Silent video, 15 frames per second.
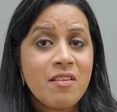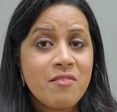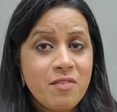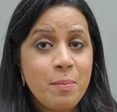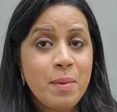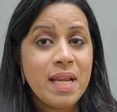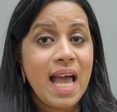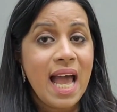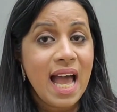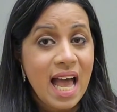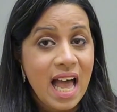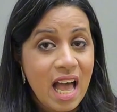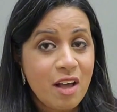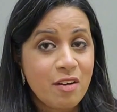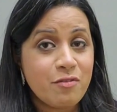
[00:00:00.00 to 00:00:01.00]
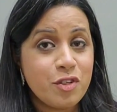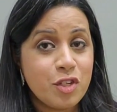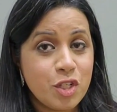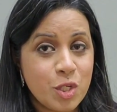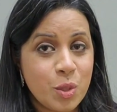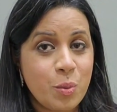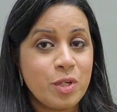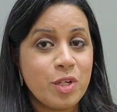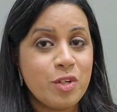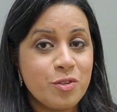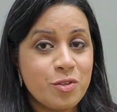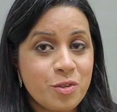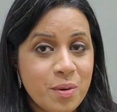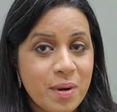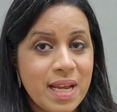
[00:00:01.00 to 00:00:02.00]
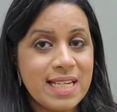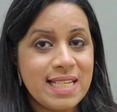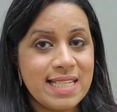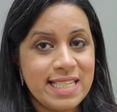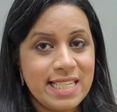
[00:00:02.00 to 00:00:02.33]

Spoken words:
Women have shown great